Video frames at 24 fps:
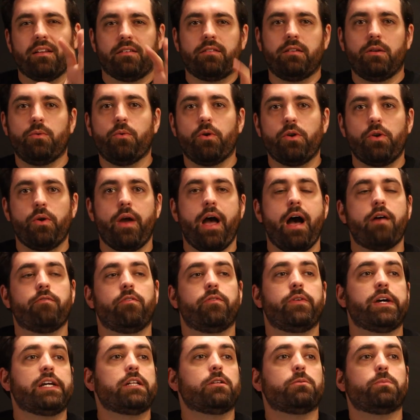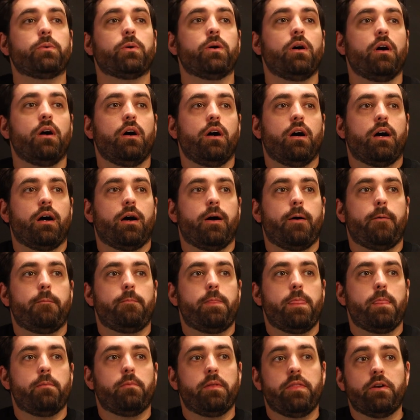of see what you have available.
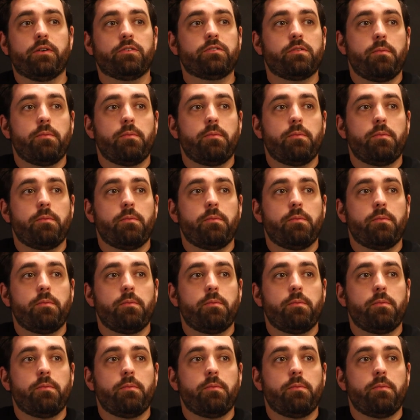Um, but there's